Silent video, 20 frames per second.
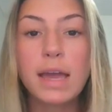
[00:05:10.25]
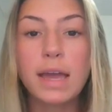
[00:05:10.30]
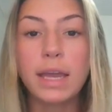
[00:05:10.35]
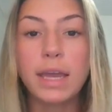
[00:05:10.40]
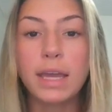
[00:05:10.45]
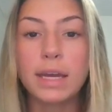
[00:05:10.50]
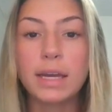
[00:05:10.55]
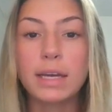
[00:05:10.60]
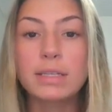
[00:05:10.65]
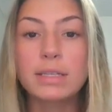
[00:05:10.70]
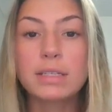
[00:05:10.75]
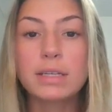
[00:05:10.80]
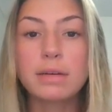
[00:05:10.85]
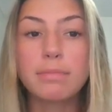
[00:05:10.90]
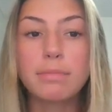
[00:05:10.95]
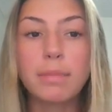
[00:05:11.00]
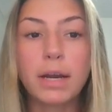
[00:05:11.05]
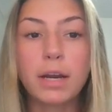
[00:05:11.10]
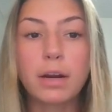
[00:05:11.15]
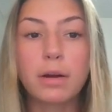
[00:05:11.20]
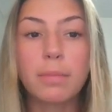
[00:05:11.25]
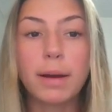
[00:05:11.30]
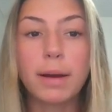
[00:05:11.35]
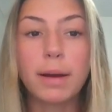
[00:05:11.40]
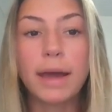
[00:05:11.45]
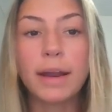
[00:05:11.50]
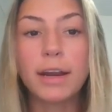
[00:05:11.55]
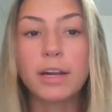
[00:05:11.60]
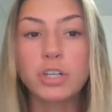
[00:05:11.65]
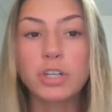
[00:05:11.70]
and
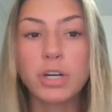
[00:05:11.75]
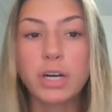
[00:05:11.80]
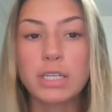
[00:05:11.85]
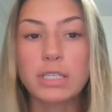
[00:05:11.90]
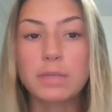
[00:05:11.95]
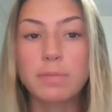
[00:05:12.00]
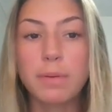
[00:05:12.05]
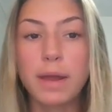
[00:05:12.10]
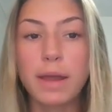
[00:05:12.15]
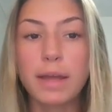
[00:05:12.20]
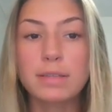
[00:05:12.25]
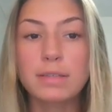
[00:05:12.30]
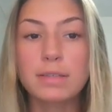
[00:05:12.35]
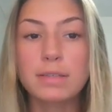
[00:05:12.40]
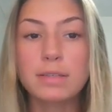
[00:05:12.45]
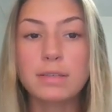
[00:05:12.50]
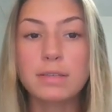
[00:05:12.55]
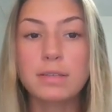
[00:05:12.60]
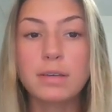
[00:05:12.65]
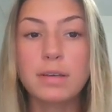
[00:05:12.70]
microbiota transplants.